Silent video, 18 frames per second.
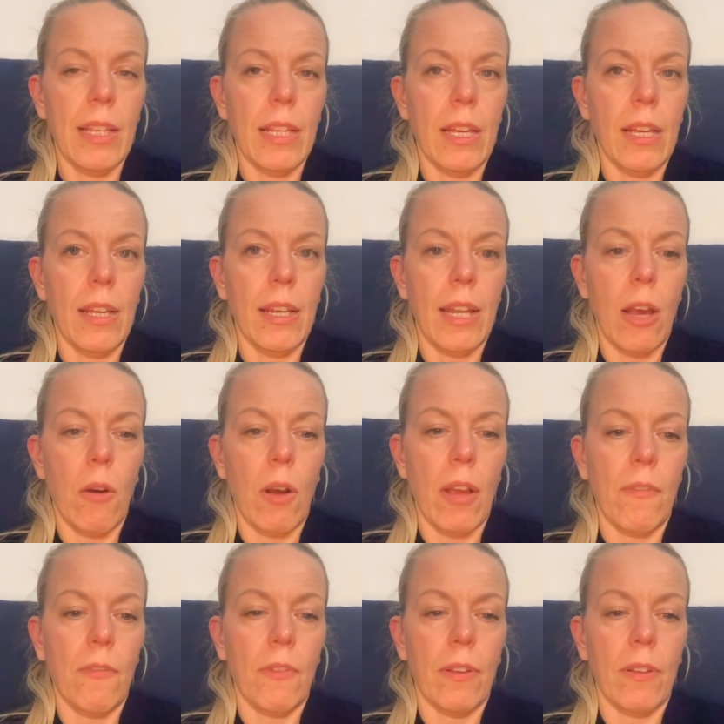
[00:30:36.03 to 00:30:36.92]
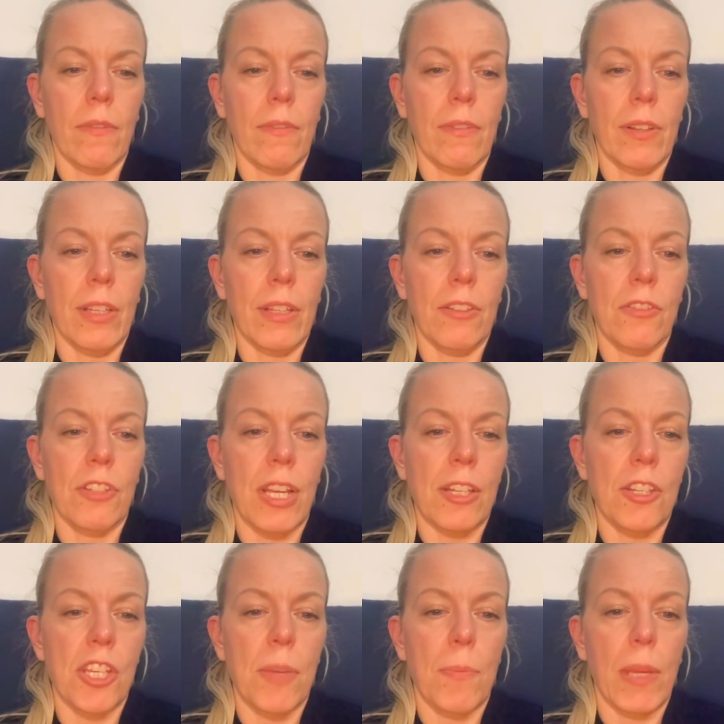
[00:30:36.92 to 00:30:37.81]
Now
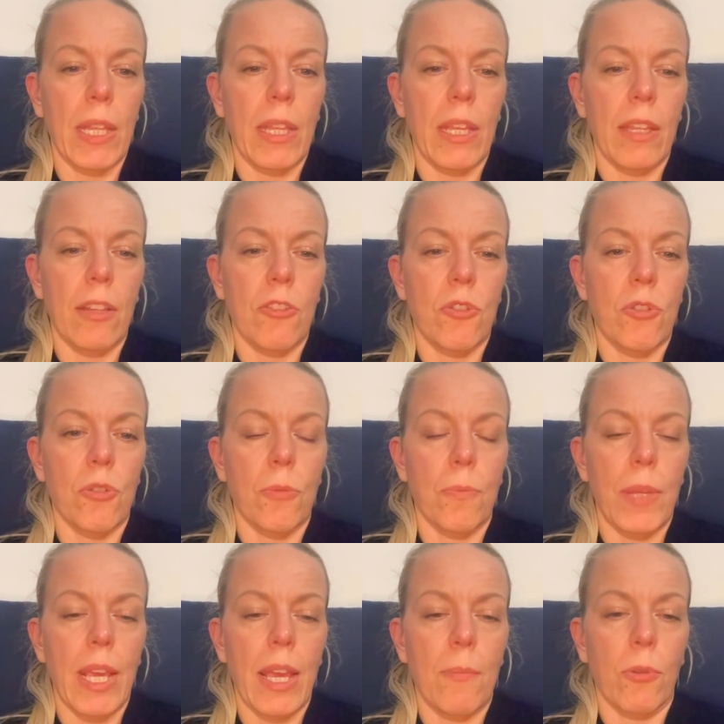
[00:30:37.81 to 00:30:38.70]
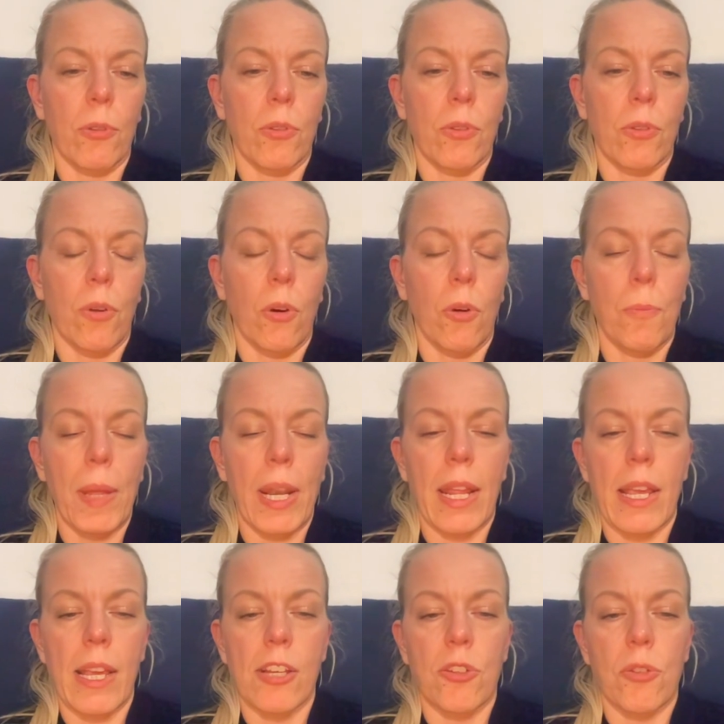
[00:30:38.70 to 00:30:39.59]
ChatGPT shouldn't be able to,
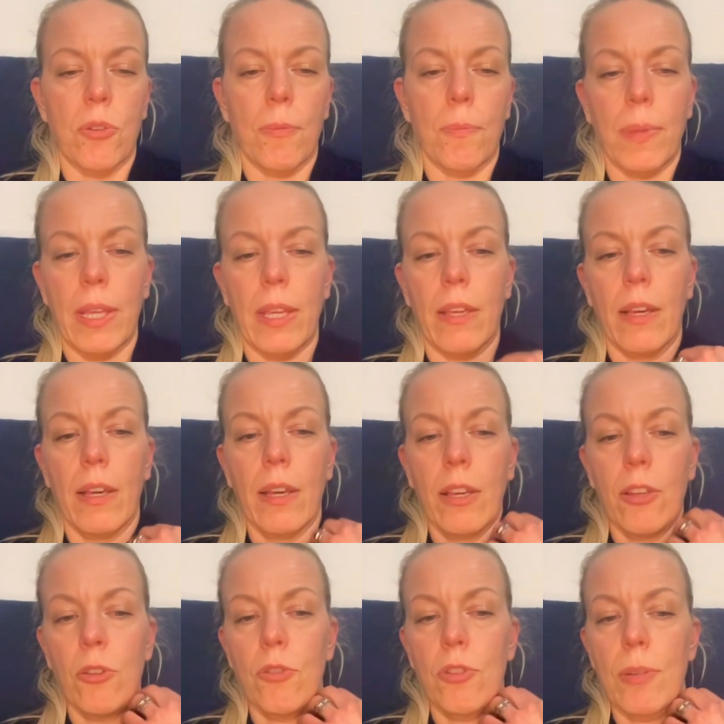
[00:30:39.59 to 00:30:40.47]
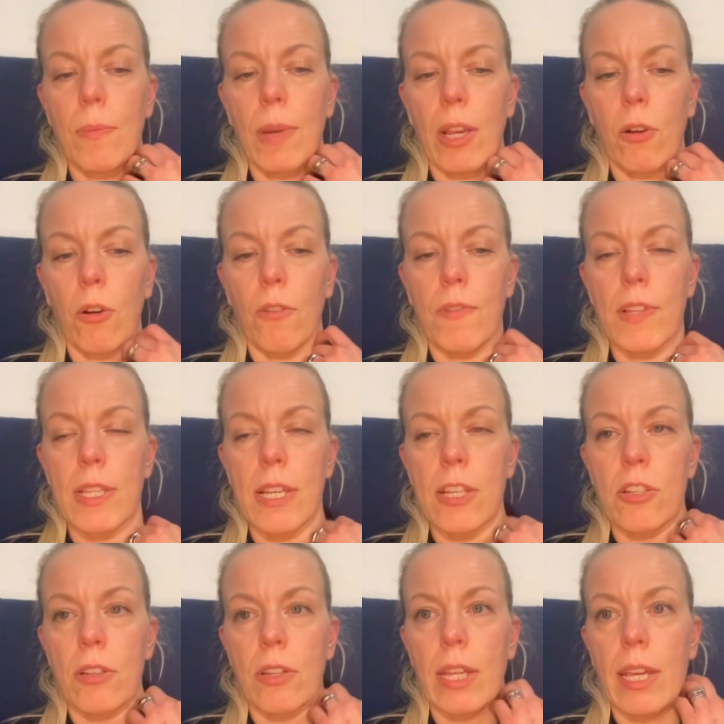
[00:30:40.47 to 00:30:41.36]
OpenAI shouldn't be using my
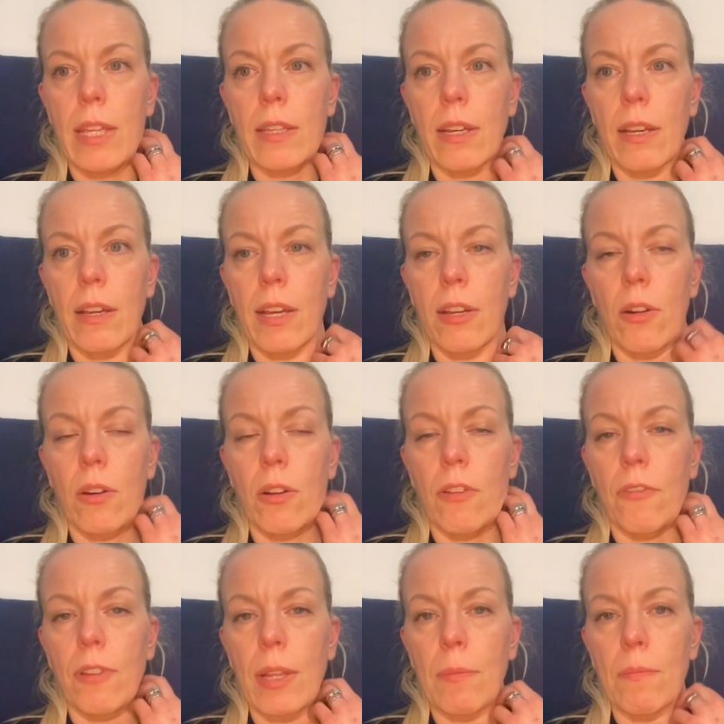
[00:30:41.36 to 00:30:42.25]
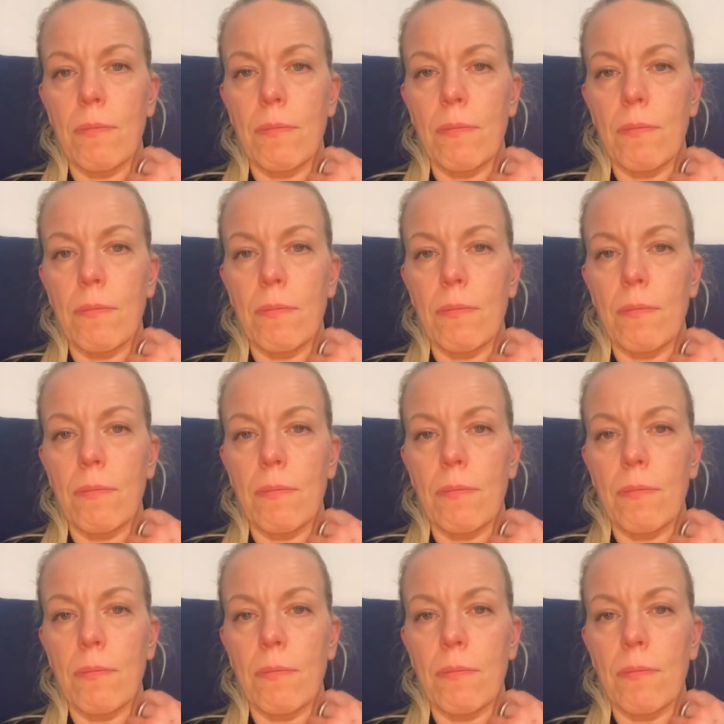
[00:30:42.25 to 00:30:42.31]
conversation data. I don't know if